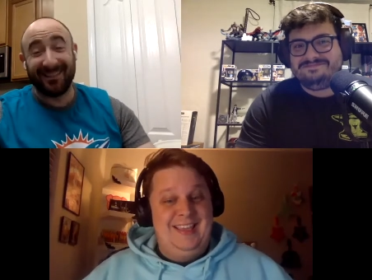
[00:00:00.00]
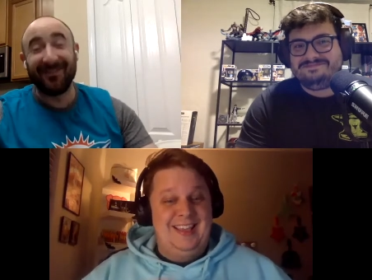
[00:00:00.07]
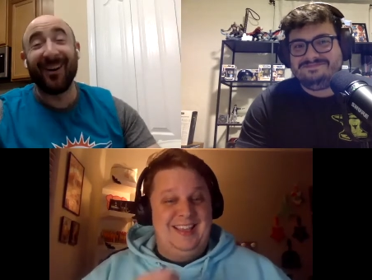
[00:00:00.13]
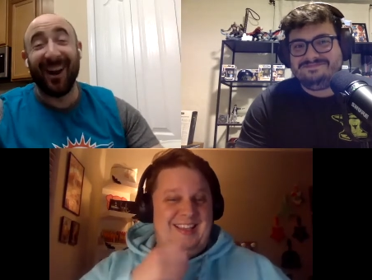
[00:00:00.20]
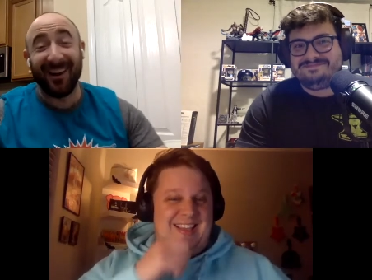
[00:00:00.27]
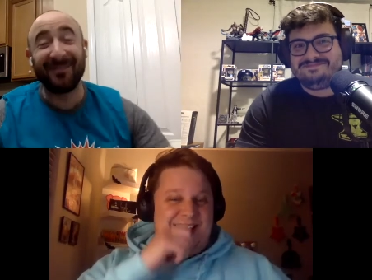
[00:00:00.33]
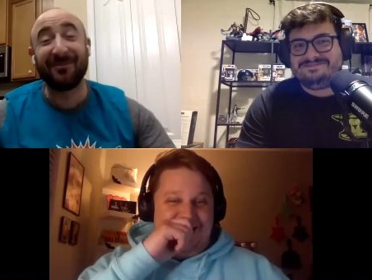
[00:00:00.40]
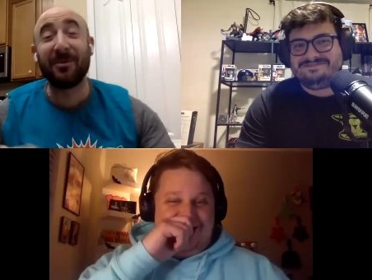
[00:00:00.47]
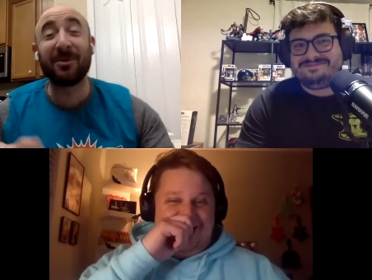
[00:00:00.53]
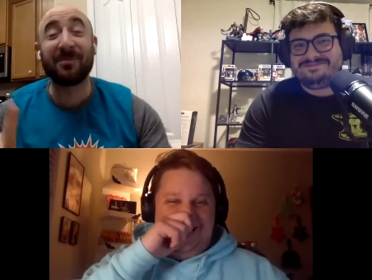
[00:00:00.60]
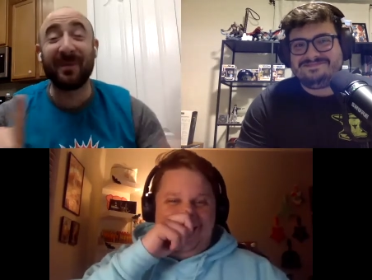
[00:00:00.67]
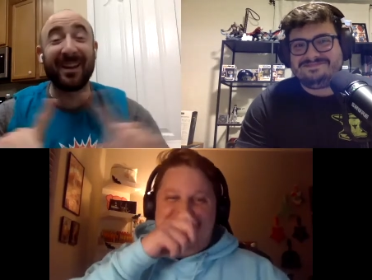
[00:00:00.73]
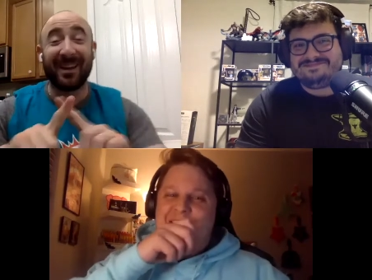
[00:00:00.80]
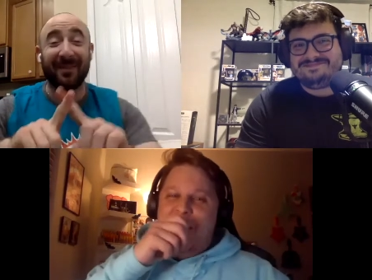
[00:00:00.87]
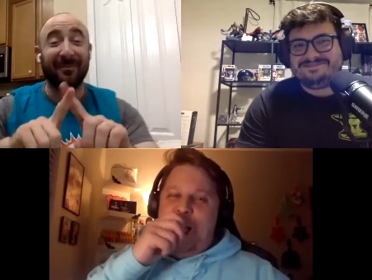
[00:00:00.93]
Speaker 1: right. We're
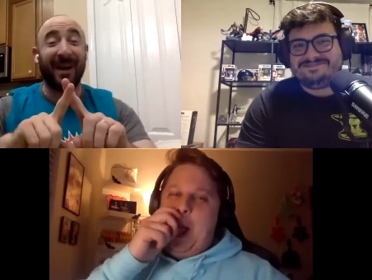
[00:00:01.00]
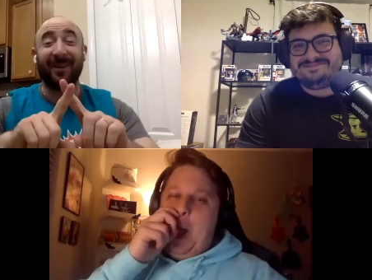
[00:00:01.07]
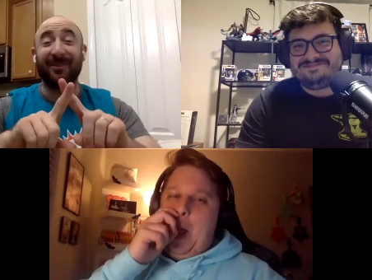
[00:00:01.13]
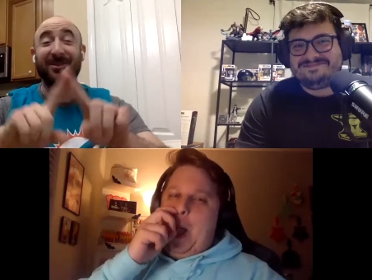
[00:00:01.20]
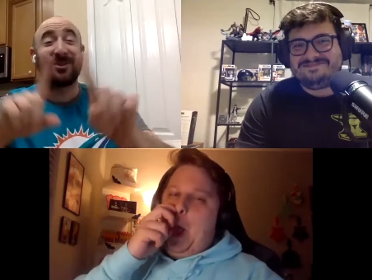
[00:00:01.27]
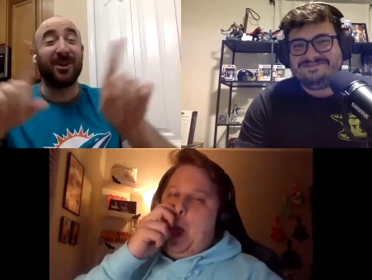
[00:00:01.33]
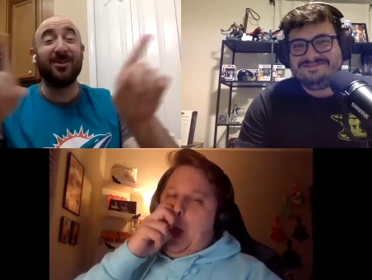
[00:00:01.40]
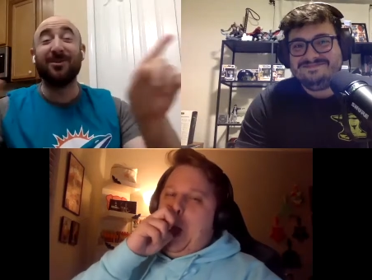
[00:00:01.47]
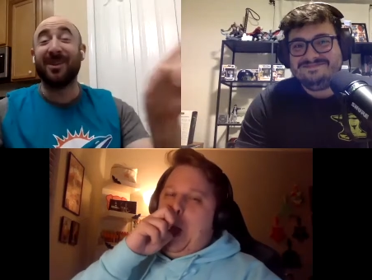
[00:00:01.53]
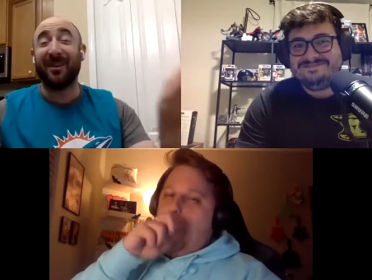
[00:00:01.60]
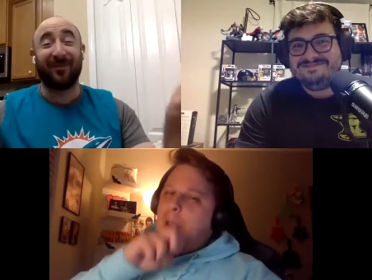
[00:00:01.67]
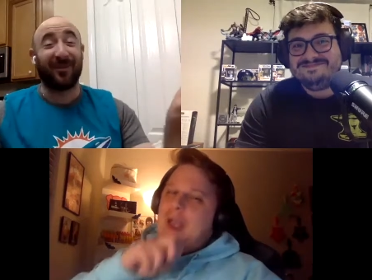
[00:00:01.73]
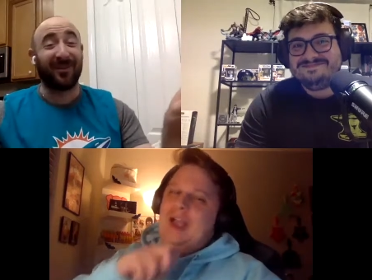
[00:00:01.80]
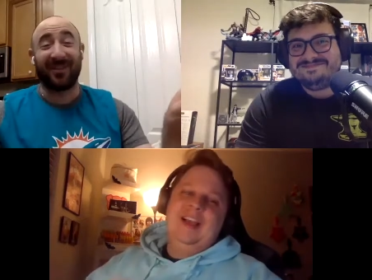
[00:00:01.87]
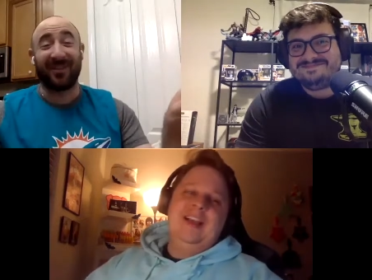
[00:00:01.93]
speaking about two
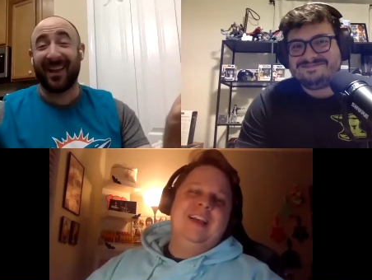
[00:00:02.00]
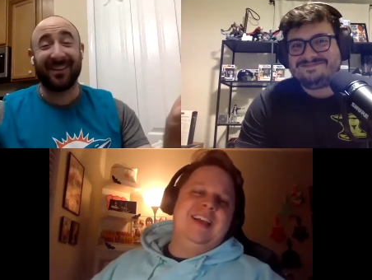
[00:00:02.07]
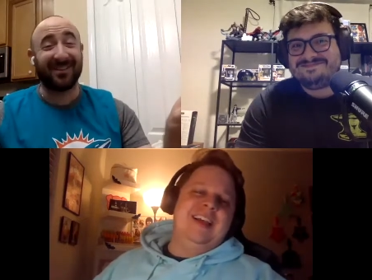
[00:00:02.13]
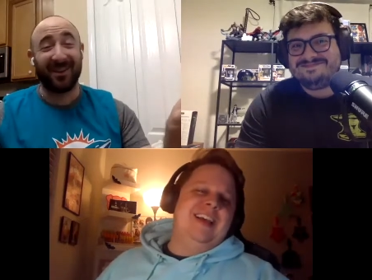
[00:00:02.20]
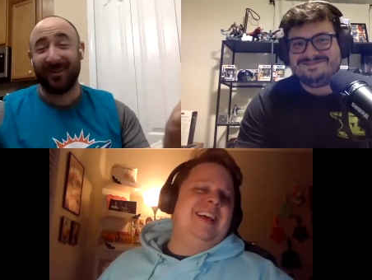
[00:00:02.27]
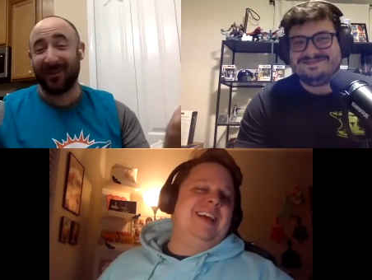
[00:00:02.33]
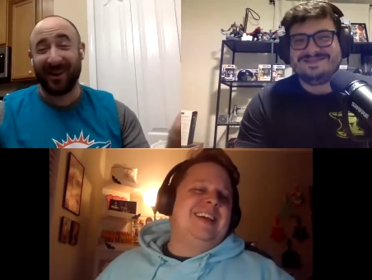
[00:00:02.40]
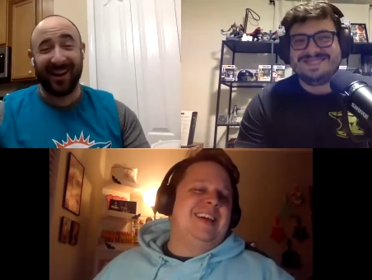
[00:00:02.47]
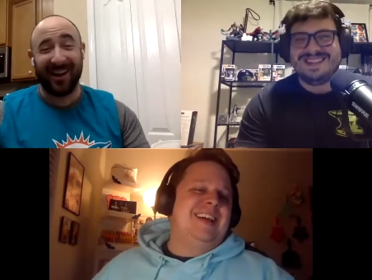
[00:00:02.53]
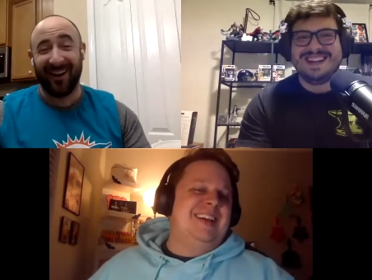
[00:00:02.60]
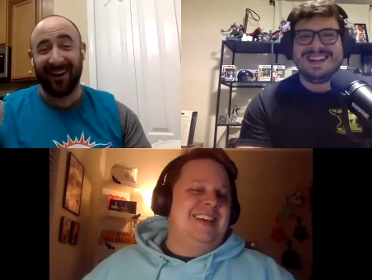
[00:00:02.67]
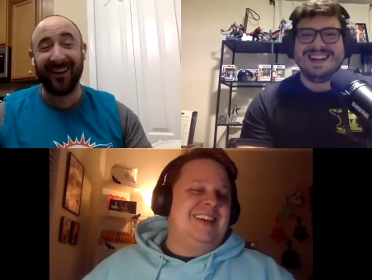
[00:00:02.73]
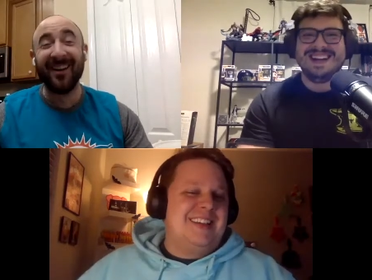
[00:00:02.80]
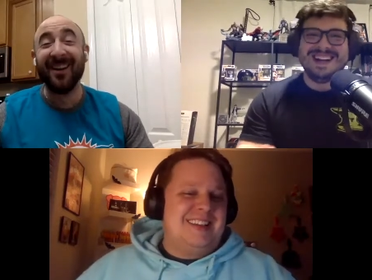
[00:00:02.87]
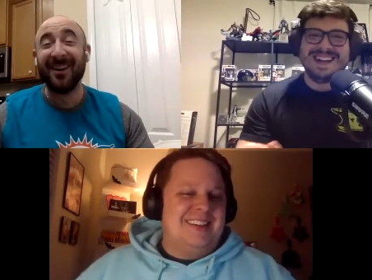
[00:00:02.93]
different things over
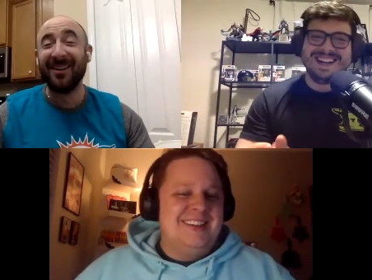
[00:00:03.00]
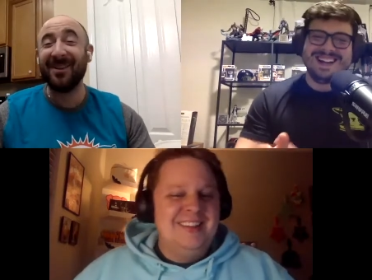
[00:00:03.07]
here.